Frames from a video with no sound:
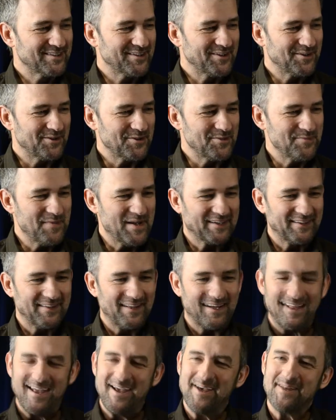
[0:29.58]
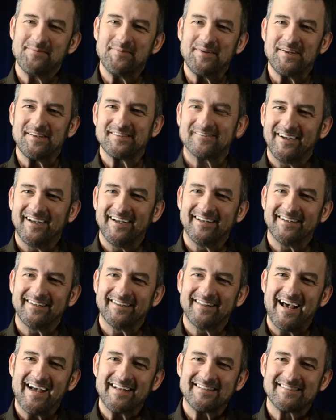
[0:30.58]
you know, you make a lot of enemies,
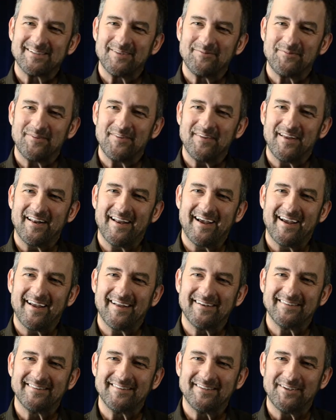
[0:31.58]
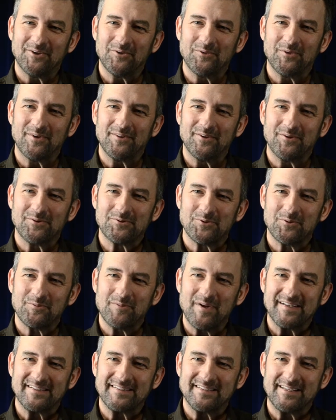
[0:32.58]
and that's something that I had to deal with. Those were
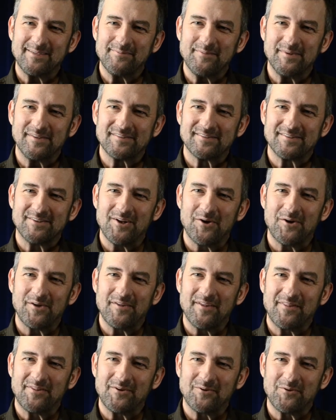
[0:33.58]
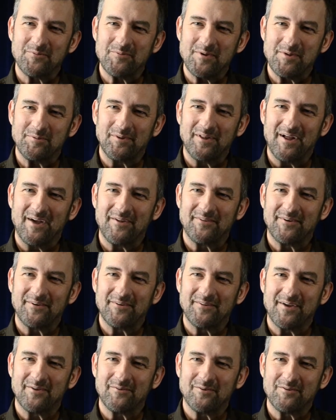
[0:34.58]
my demons, knowing that there were people out there
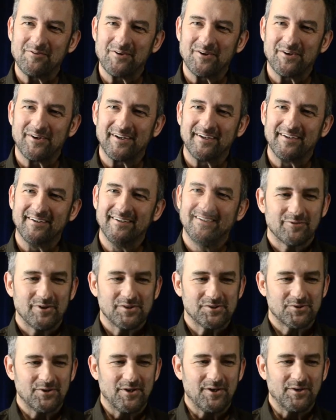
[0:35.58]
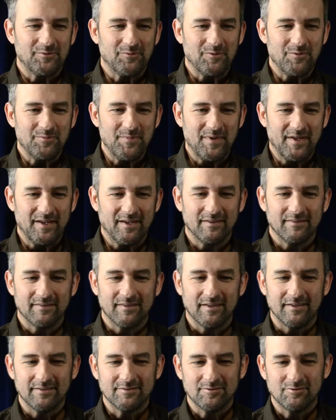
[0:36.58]
that were very frustrated with me and
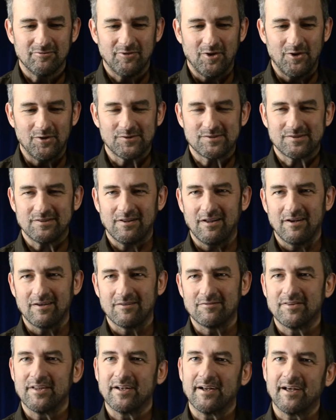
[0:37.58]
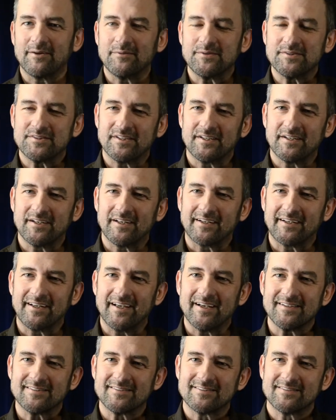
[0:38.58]
the false love that I was in, I
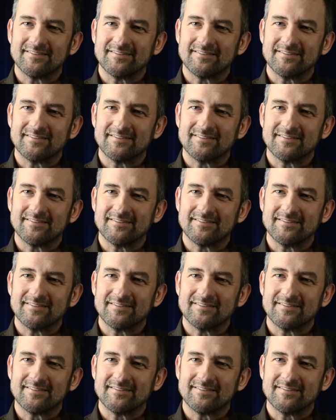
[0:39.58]
guess.